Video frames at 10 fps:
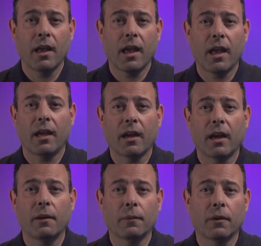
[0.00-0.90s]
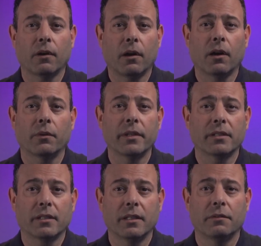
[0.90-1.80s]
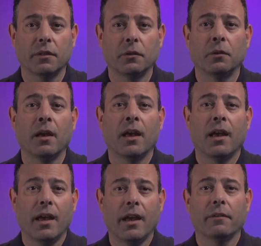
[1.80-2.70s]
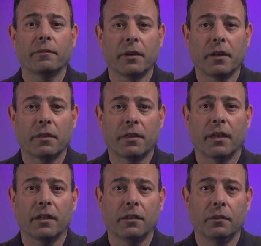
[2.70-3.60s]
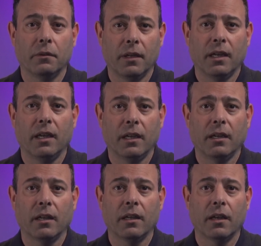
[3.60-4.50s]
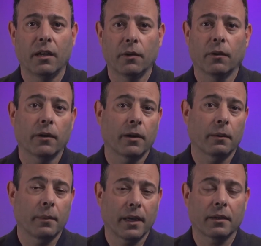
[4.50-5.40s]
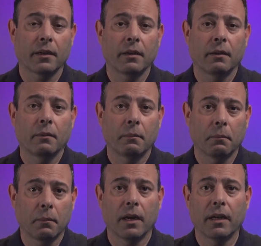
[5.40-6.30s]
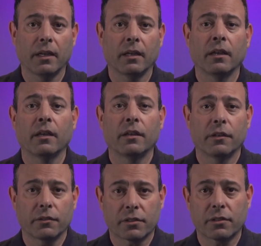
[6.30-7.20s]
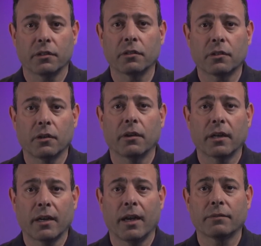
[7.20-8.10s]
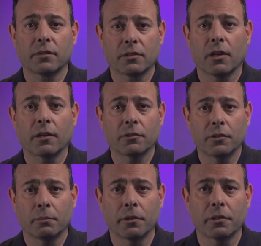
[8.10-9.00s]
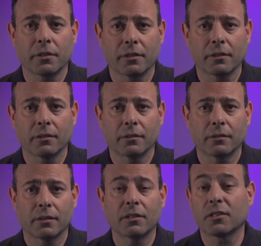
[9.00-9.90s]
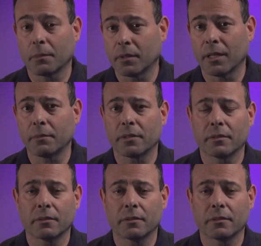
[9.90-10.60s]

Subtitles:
AI won't always give you everything you need in order to make money. You're still going to have to talk to a person sometimes.